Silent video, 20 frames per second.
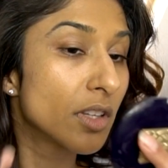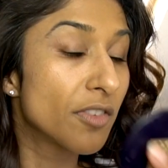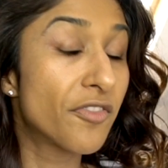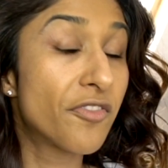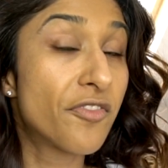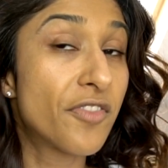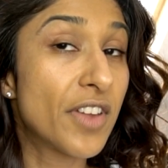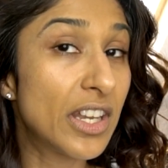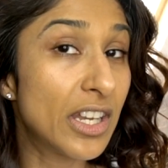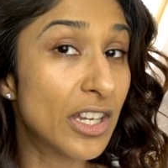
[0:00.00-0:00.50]
The
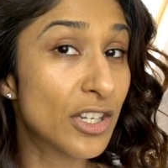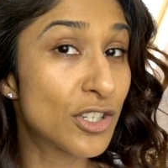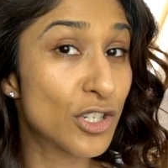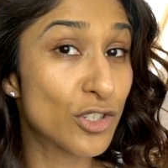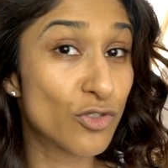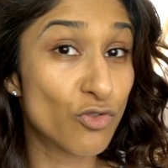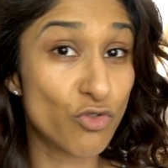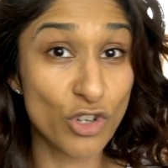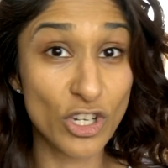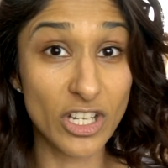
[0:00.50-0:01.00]
finish
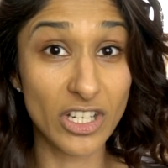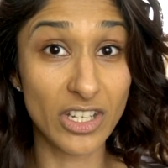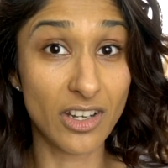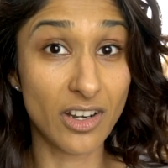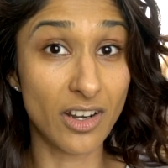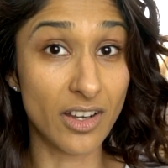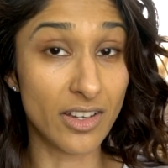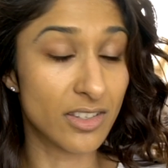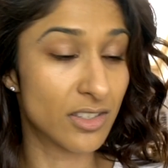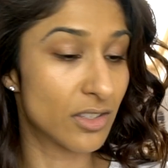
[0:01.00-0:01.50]
is really
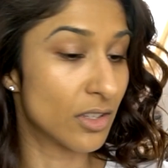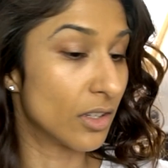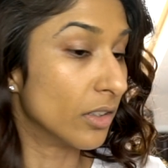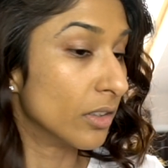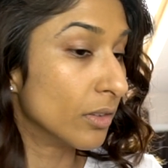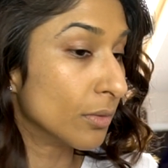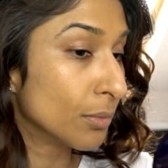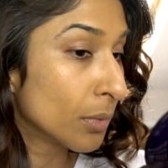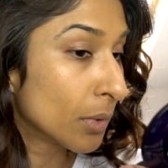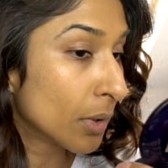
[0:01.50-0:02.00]
nice
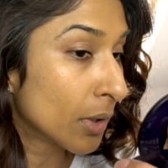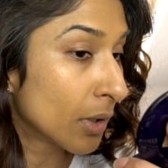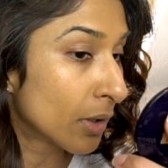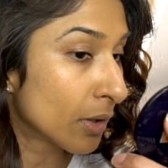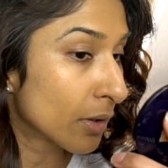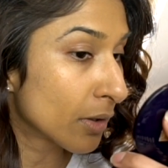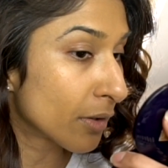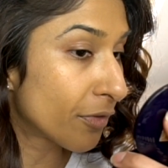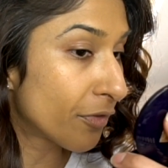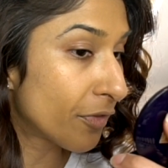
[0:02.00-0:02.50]
though.
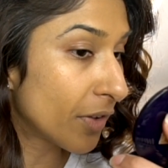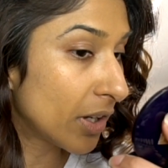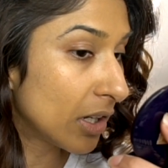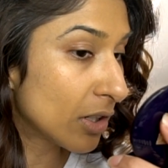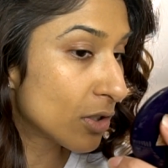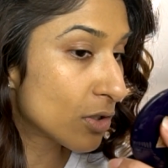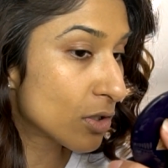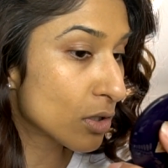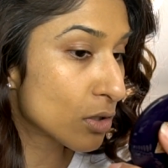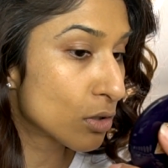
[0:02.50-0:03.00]
The
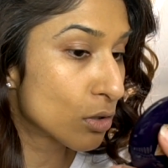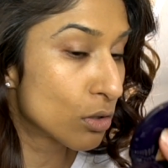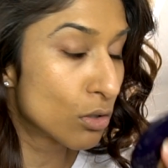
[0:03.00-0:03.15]
finish does